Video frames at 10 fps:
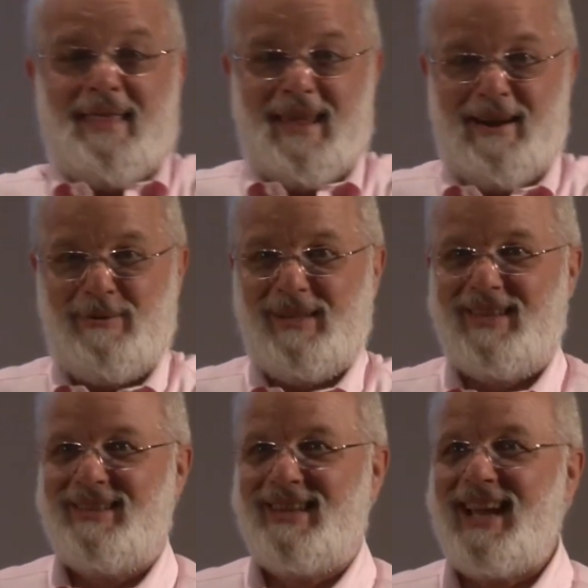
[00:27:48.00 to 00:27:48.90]
there was
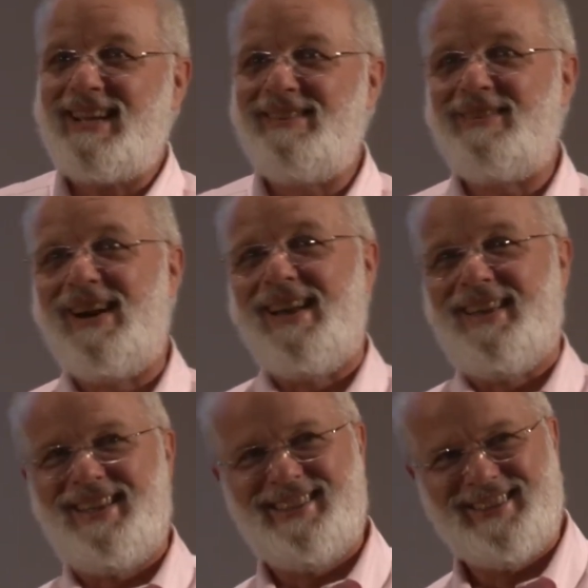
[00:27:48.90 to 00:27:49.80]
a second
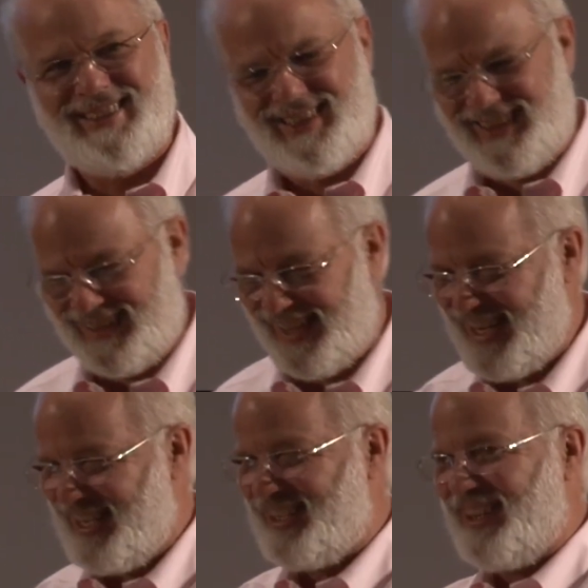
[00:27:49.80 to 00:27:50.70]
one.
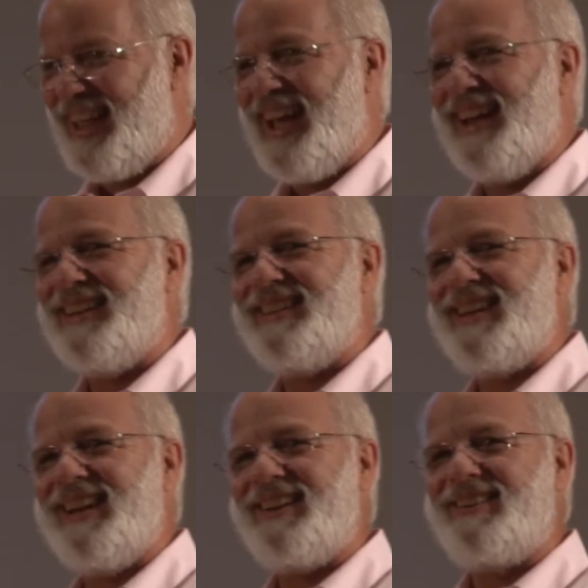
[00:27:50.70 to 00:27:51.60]
So they had to
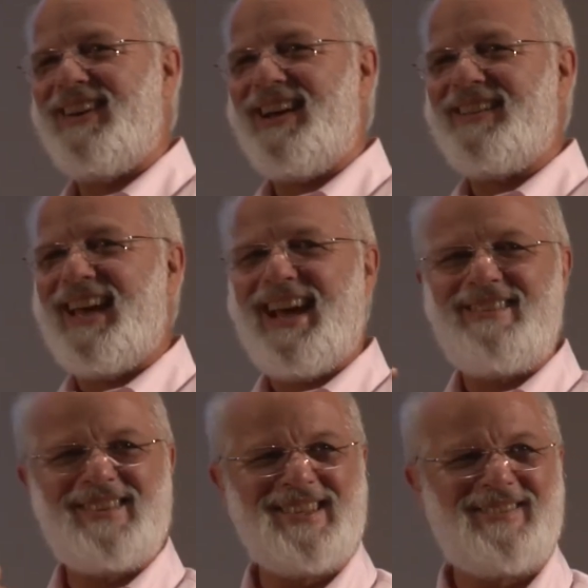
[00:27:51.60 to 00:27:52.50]
tunnel around that
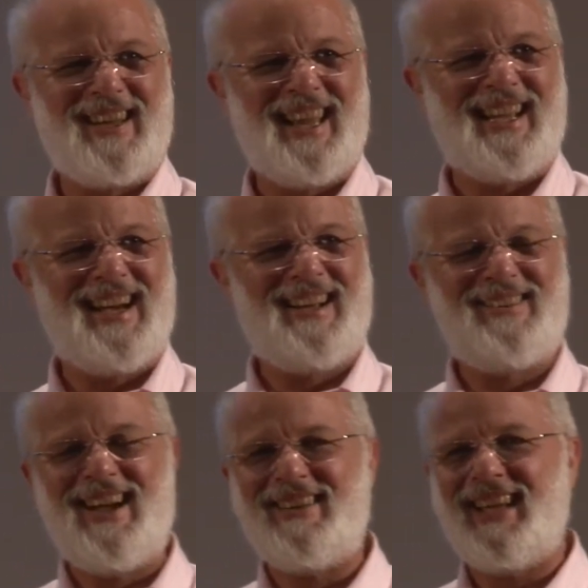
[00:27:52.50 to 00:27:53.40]
one. When they got
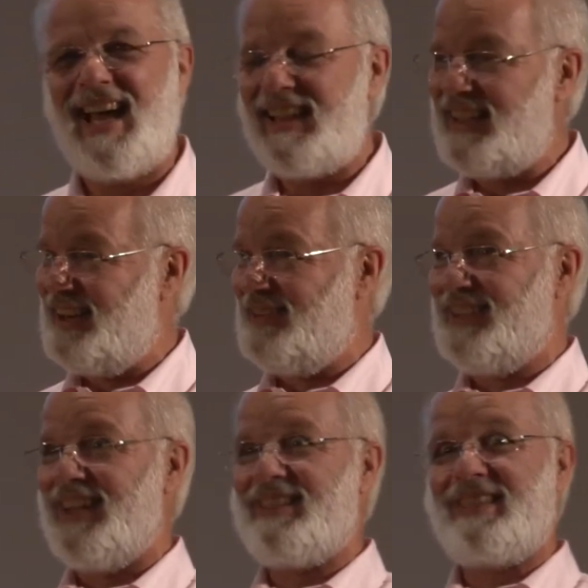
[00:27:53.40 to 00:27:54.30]
around that, there
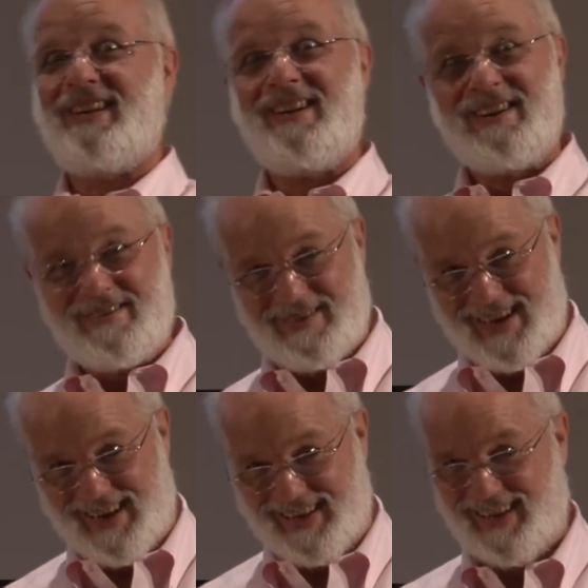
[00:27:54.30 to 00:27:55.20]
was a third
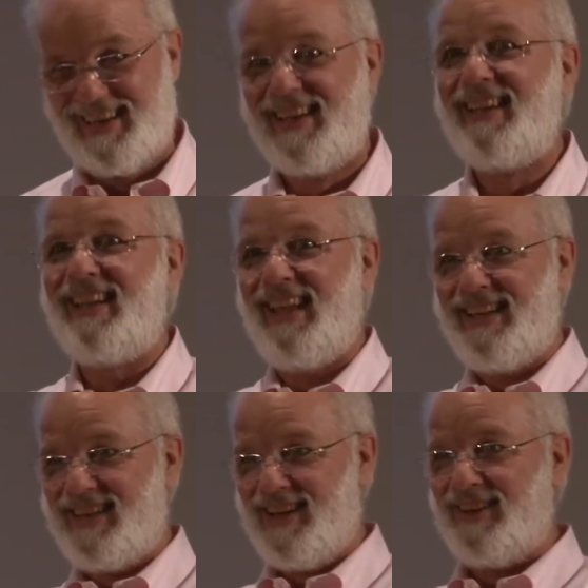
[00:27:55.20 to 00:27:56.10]
one. They
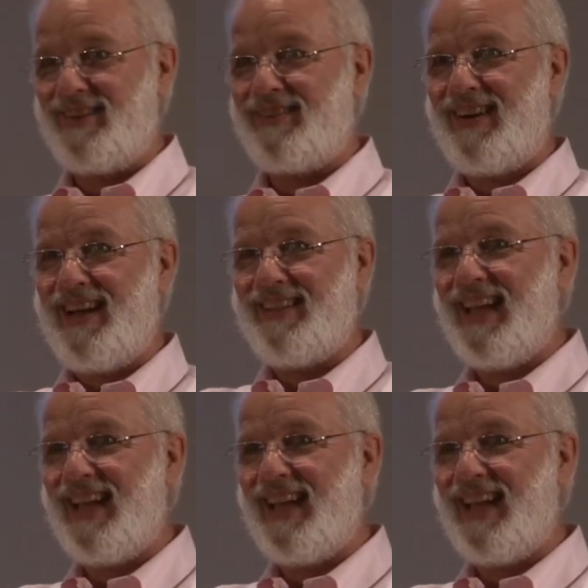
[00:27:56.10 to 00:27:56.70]
tunneled around